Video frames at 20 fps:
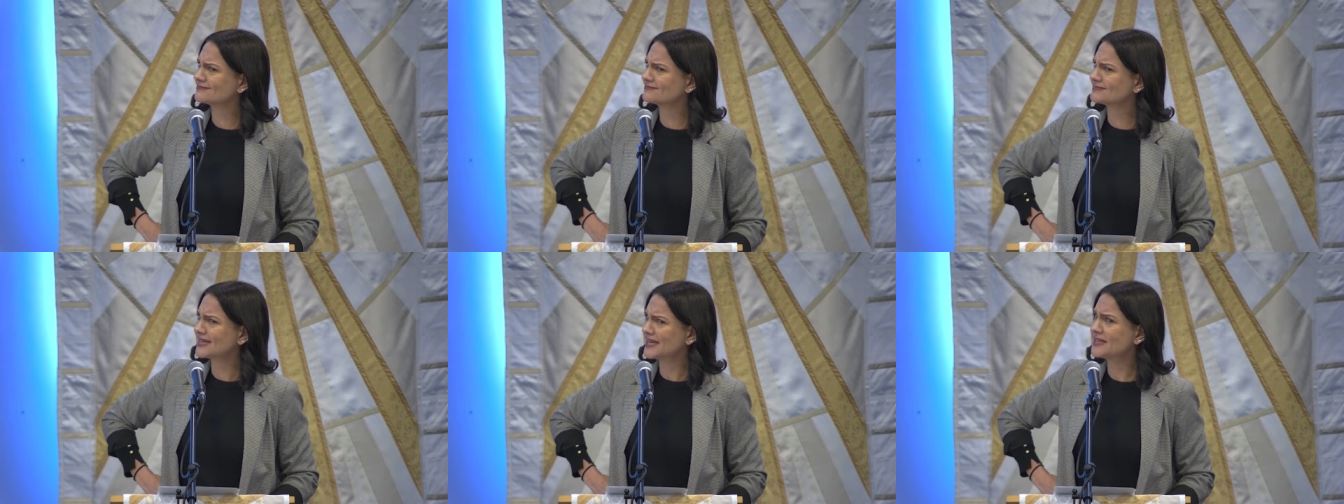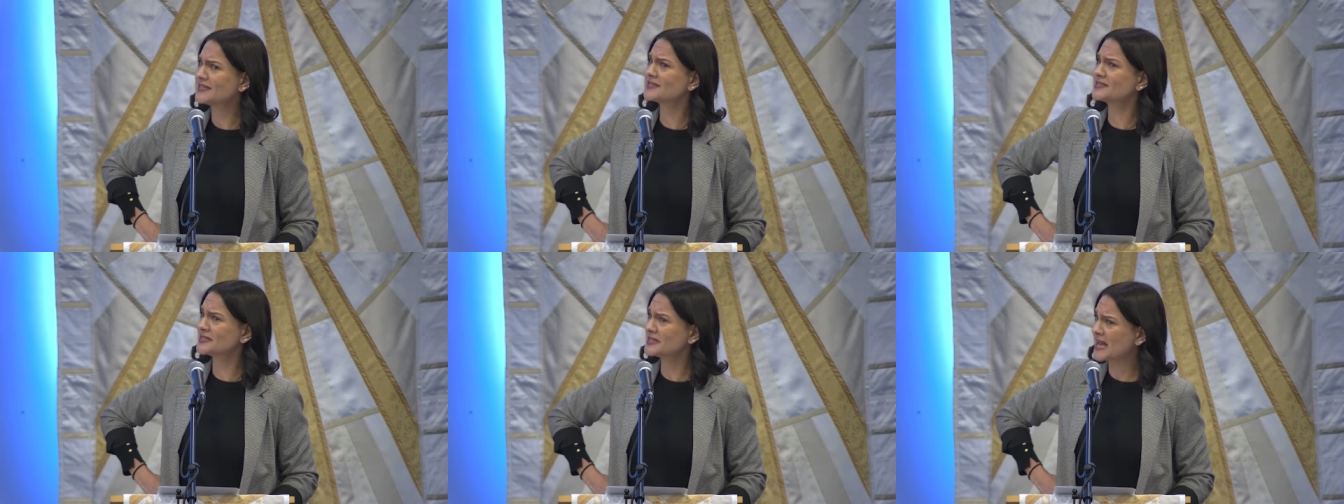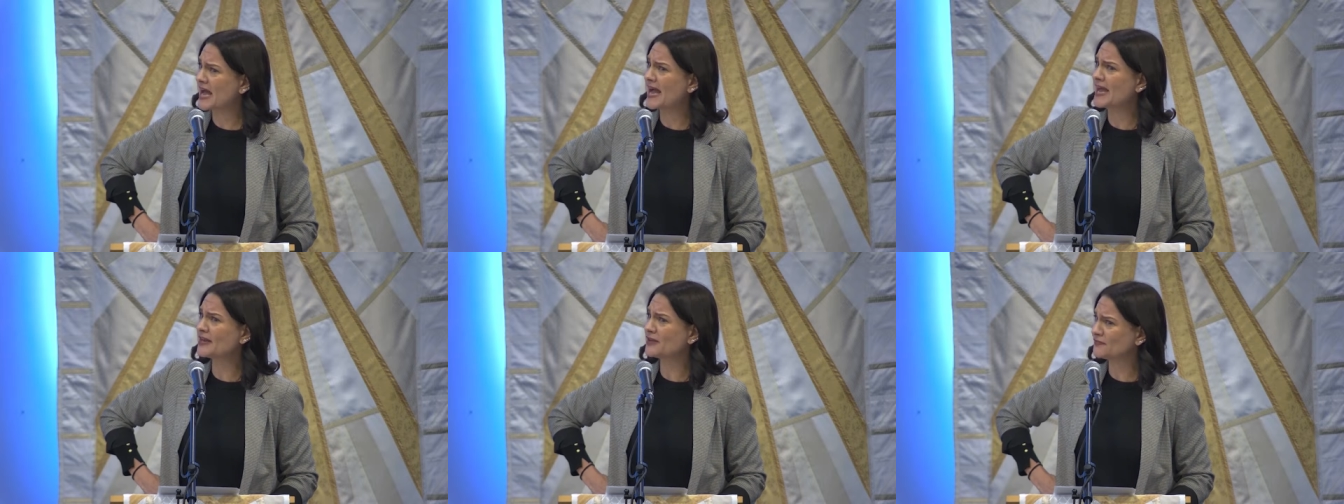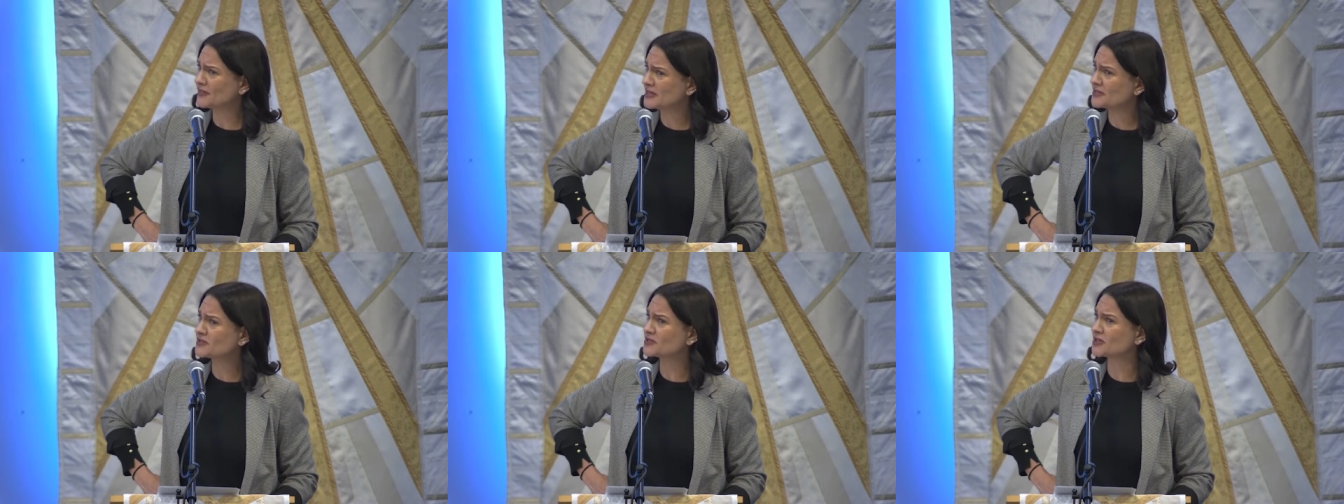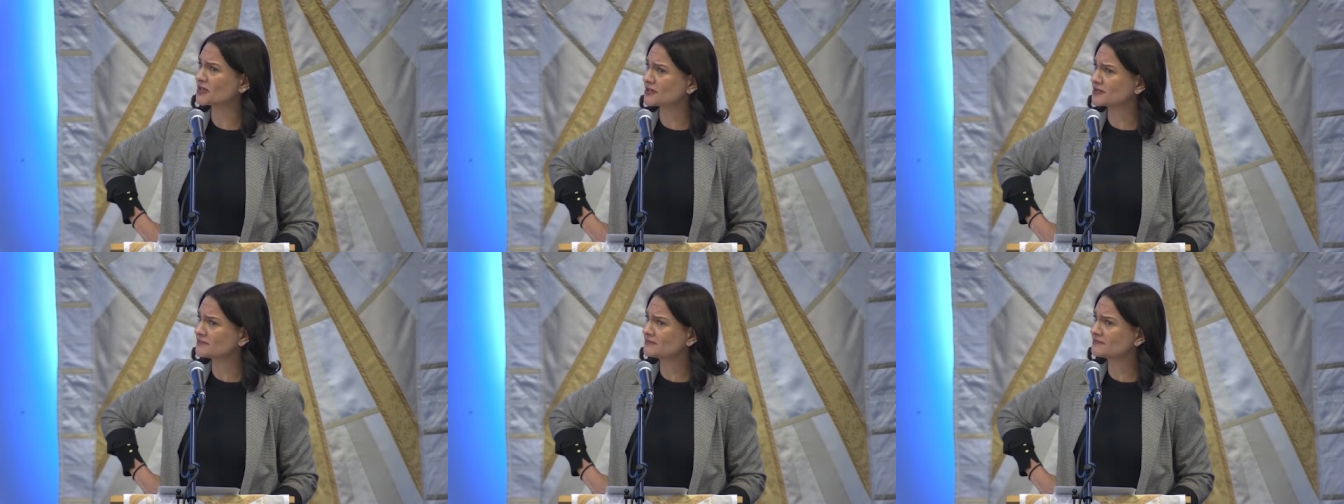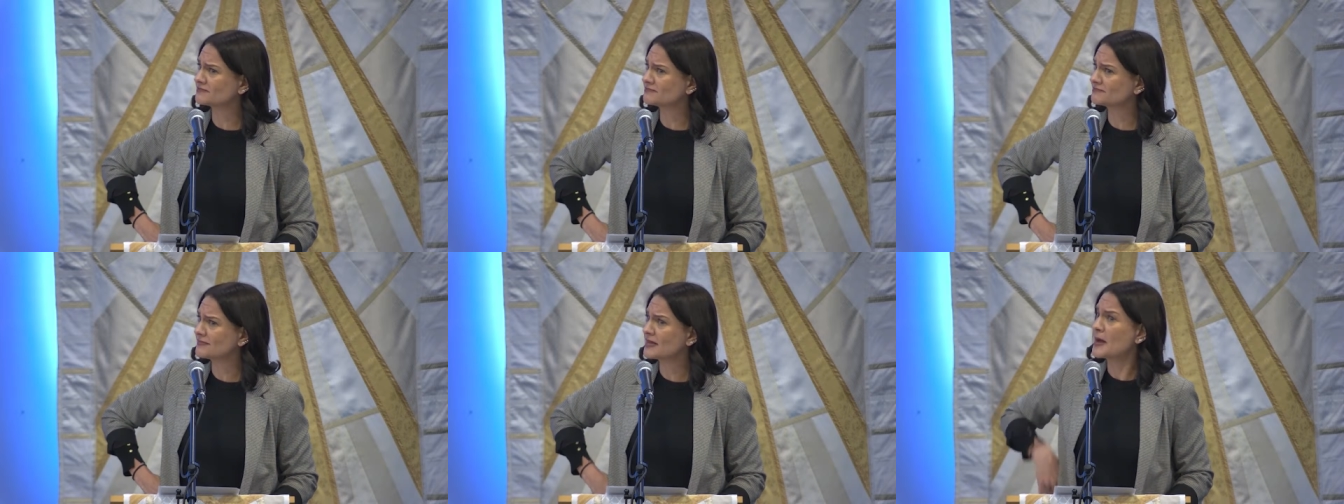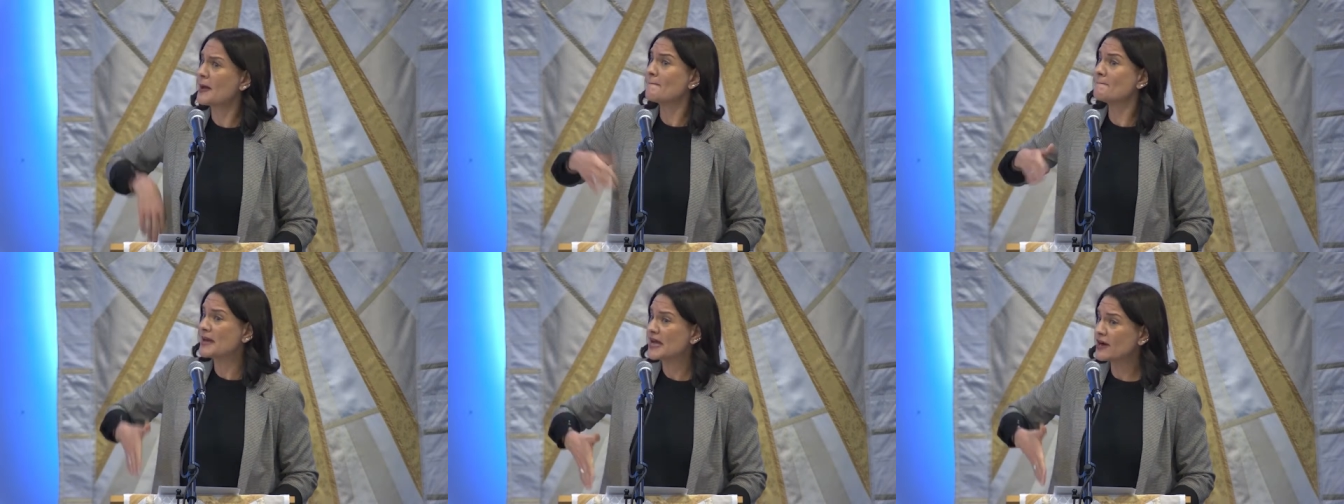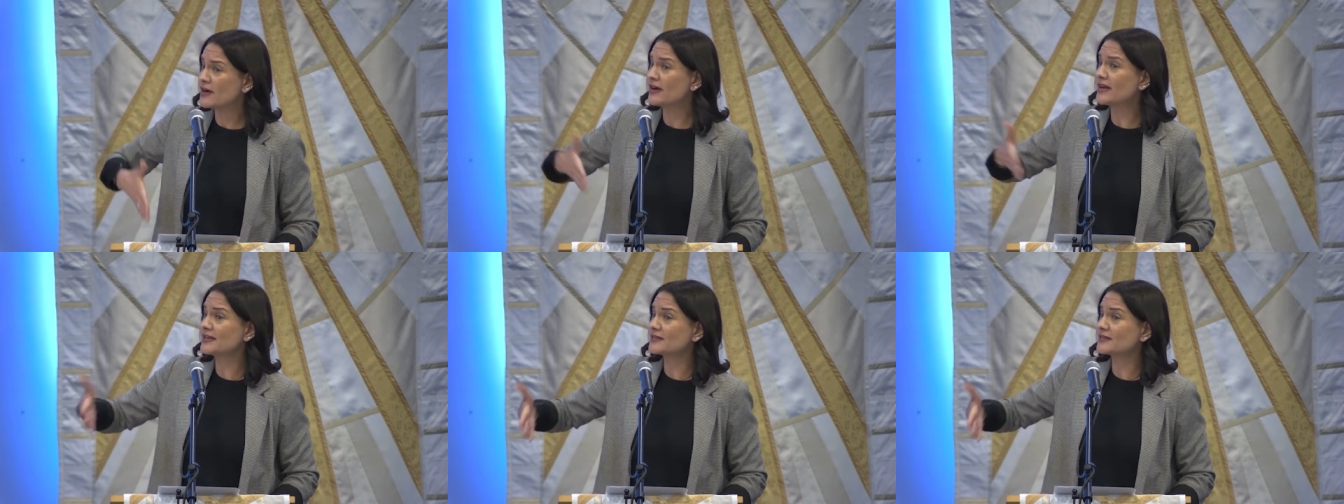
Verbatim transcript: It is the night of Easter. Mary